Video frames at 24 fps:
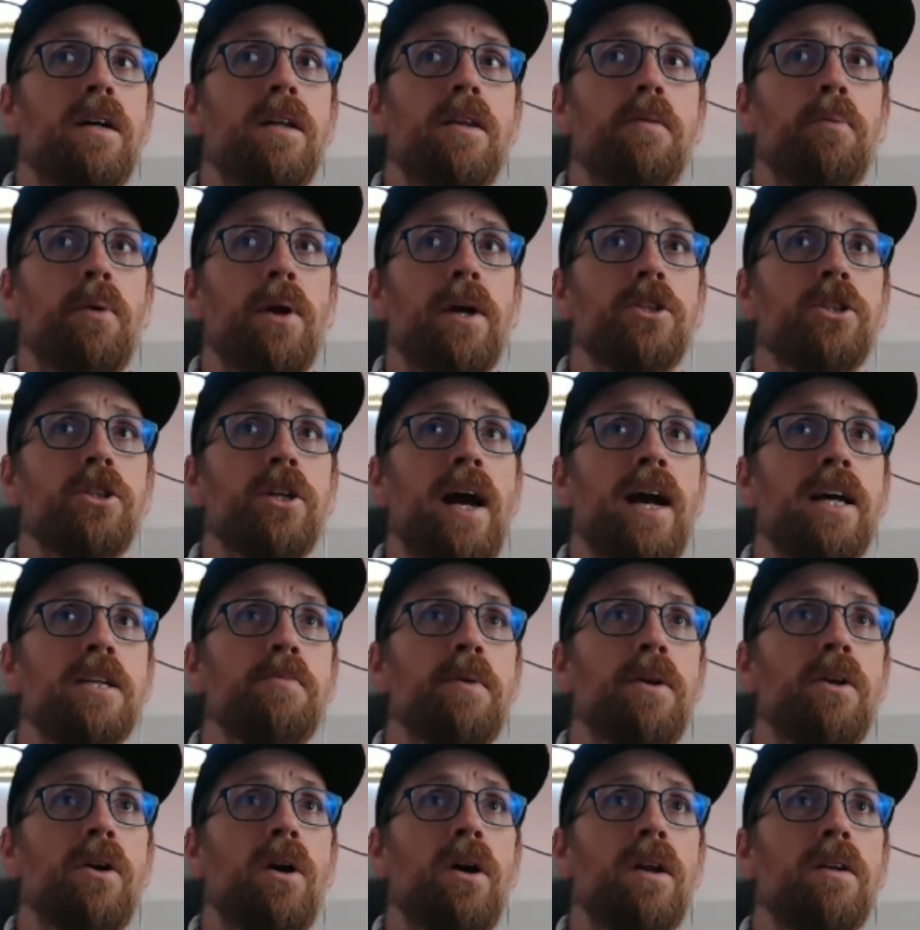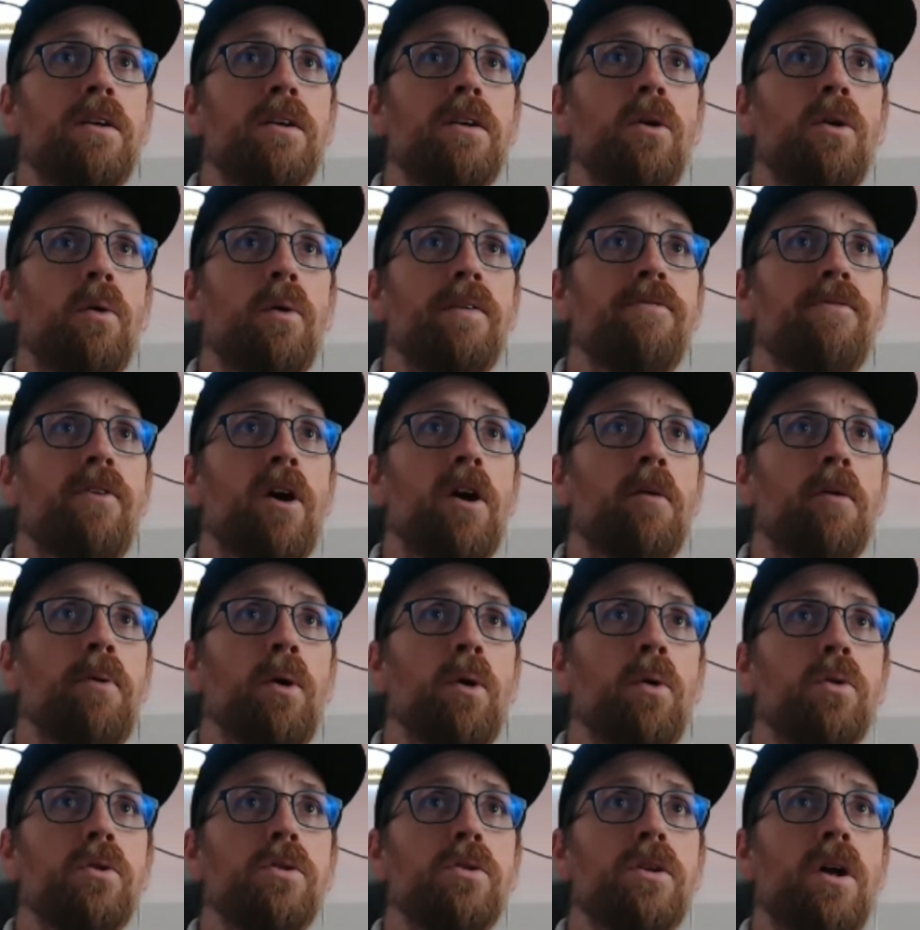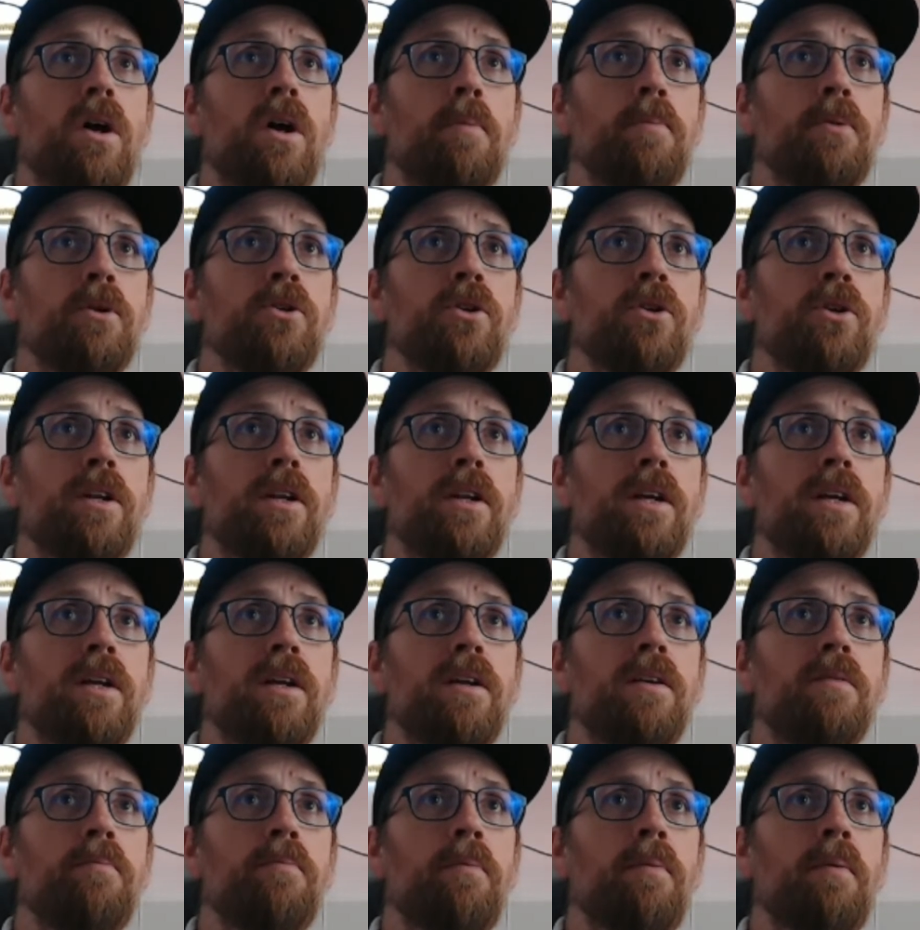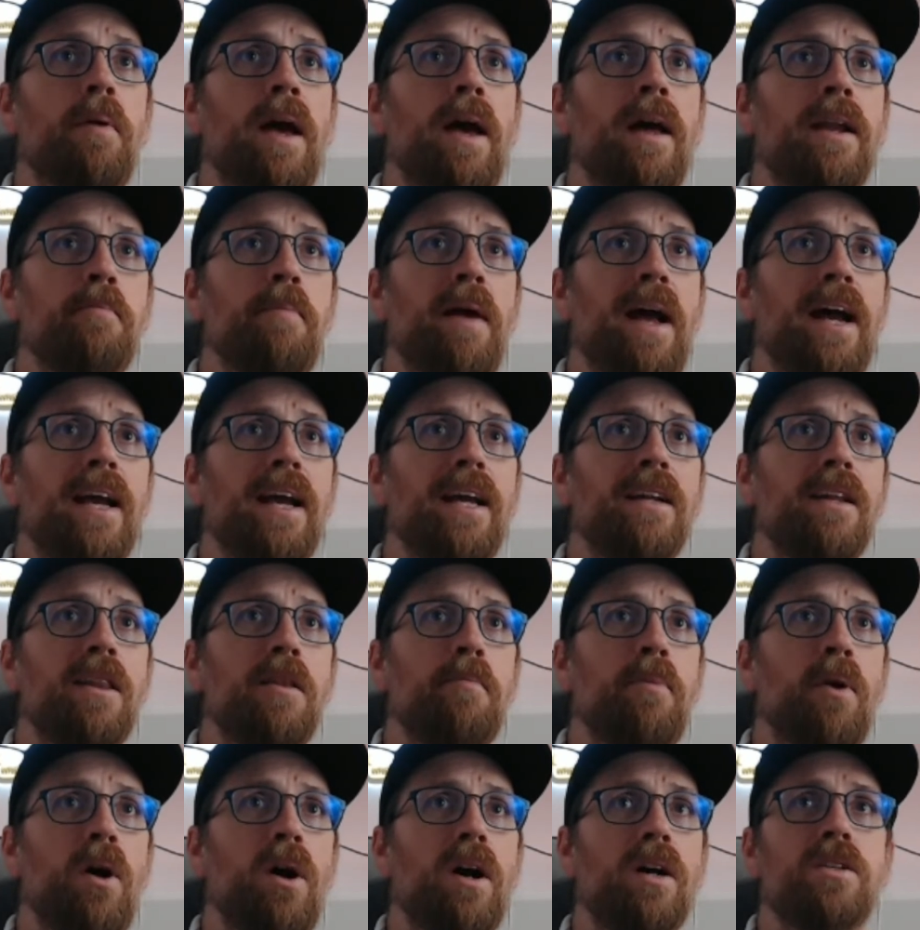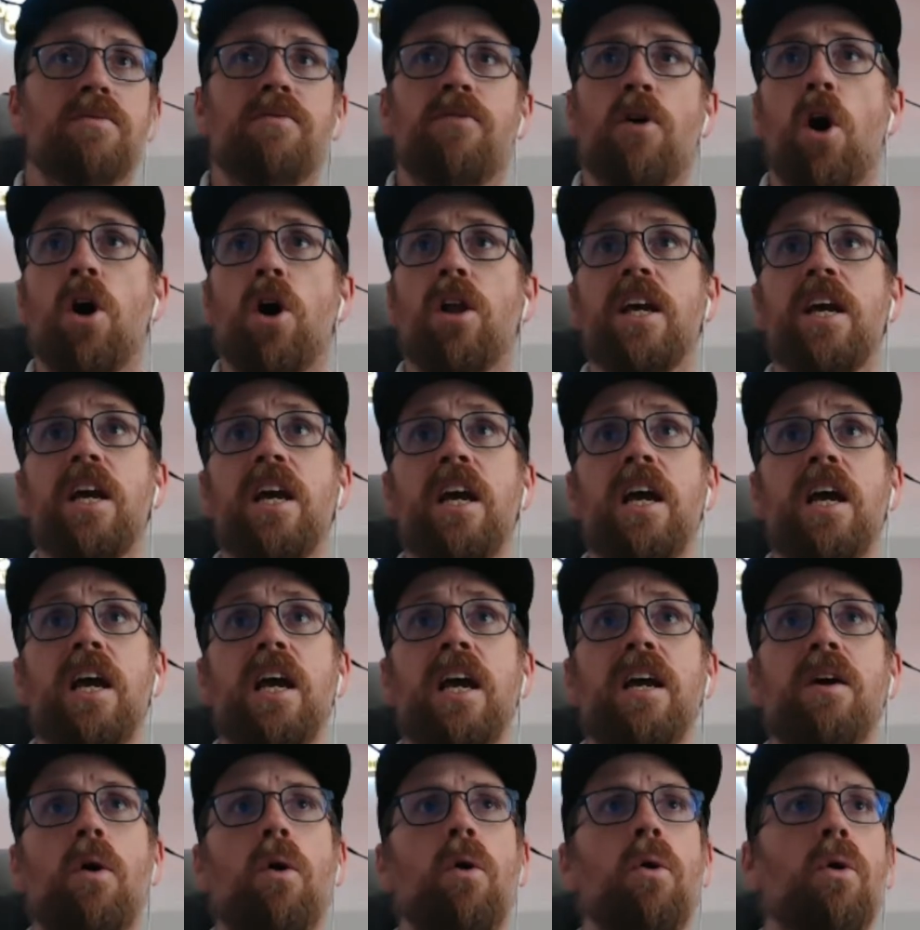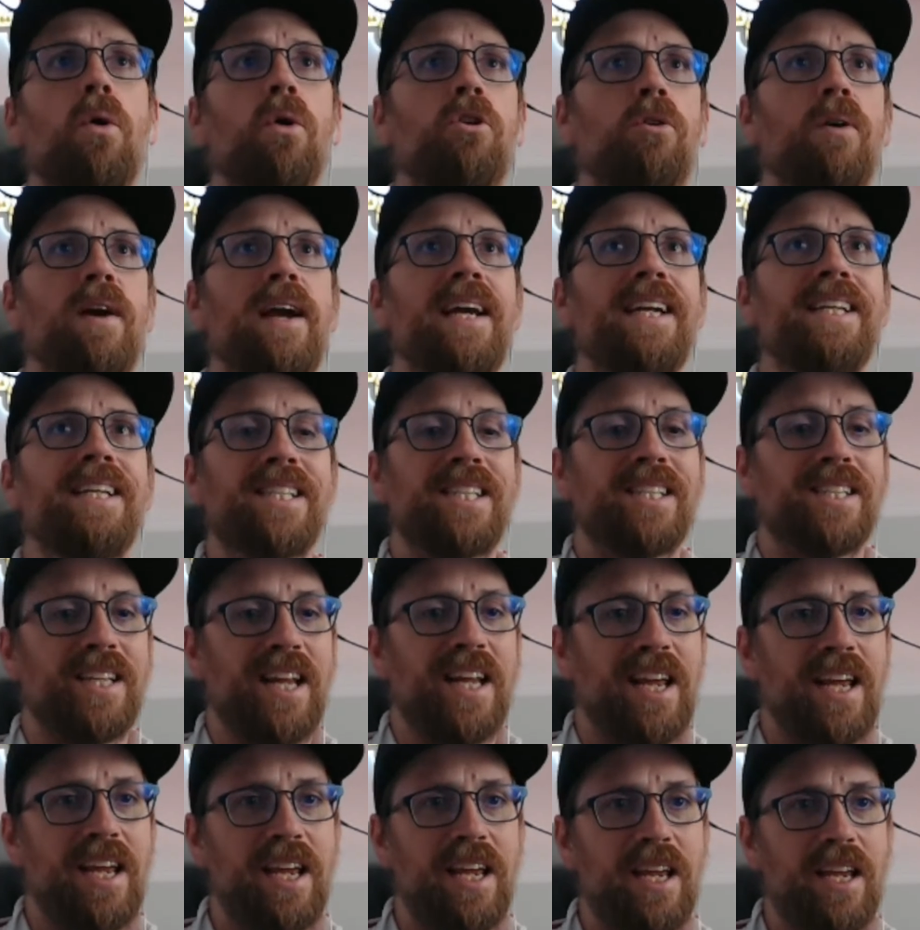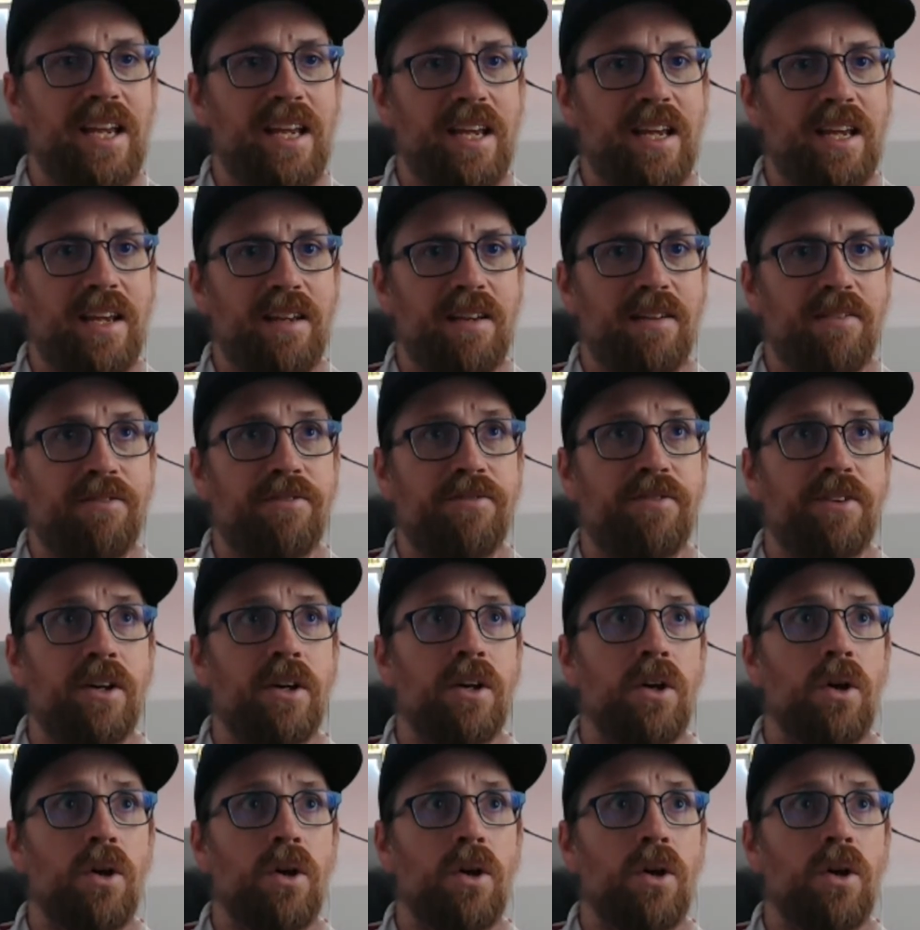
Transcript: The pressure has been on. Going far post. Opportunity. Headed back into the box. Volley. Oh, great save.